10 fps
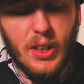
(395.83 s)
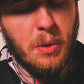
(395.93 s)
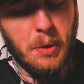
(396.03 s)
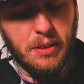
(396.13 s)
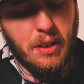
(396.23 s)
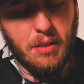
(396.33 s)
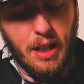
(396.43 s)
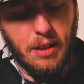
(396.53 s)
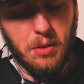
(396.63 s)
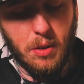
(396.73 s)
oh no,
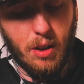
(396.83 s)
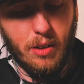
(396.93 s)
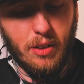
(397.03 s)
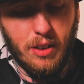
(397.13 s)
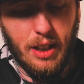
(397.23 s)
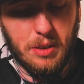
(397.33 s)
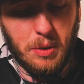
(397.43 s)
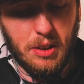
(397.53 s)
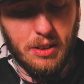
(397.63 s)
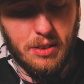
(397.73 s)
not or, that's
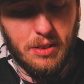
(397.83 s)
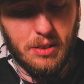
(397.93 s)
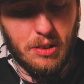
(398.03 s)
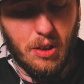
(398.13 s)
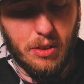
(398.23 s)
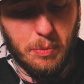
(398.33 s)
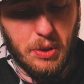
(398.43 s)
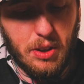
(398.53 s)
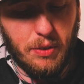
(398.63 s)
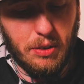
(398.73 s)
what this card
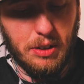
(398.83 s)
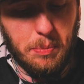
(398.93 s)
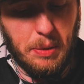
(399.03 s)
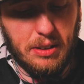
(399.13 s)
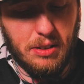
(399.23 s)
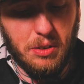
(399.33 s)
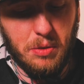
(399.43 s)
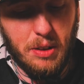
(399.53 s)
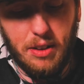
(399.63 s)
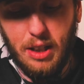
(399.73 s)
specifically speaks to,
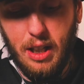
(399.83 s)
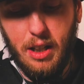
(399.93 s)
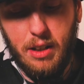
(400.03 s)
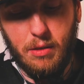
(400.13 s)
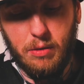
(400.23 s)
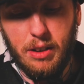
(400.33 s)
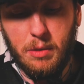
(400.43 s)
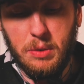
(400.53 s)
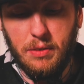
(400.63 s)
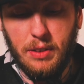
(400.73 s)
with the
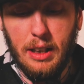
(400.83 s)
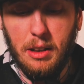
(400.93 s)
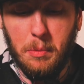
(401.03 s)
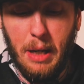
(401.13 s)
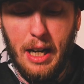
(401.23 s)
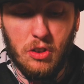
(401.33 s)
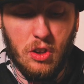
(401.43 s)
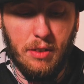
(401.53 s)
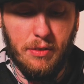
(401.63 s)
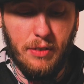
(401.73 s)
rhythms of heat and
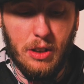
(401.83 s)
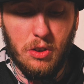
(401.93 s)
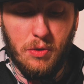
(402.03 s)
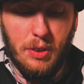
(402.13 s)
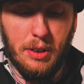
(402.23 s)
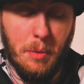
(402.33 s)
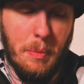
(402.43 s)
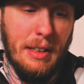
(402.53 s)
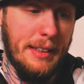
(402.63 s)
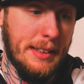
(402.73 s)
passion and flesh fill your
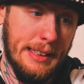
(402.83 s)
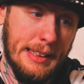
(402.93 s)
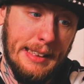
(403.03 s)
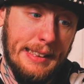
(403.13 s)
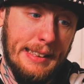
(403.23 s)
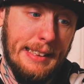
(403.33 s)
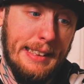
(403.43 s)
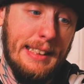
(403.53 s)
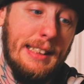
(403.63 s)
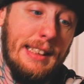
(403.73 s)
mind.
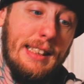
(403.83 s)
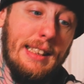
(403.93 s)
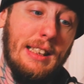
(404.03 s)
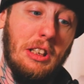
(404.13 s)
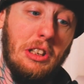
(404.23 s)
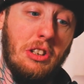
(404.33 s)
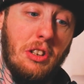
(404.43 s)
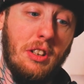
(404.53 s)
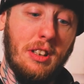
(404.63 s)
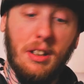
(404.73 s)

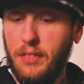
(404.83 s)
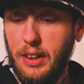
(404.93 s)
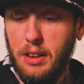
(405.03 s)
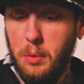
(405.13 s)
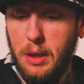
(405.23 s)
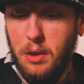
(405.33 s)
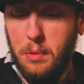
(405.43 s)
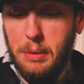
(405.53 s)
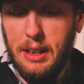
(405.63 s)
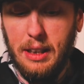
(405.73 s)
So this could very
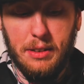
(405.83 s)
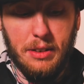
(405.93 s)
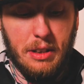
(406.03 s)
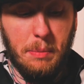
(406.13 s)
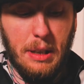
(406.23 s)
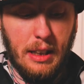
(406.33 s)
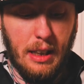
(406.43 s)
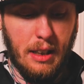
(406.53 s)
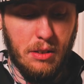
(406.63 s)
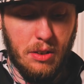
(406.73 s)
well be
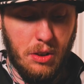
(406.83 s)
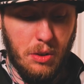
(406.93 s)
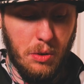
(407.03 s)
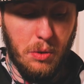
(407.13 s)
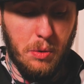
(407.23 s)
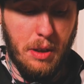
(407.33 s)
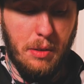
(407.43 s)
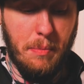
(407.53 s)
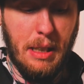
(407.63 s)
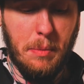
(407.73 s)
speaking to,
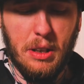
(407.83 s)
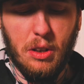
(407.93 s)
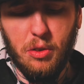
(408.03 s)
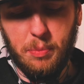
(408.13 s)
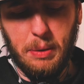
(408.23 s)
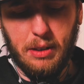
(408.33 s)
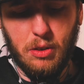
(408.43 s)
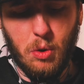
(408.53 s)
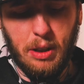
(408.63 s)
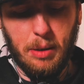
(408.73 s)
maybe you've
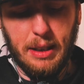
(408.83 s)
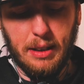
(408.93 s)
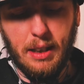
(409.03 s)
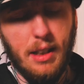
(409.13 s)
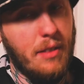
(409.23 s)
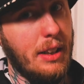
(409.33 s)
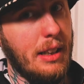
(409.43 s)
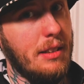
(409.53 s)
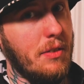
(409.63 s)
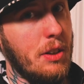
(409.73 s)
been dreaming of an
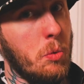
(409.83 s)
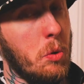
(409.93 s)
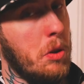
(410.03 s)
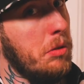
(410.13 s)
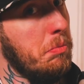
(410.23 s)
individual.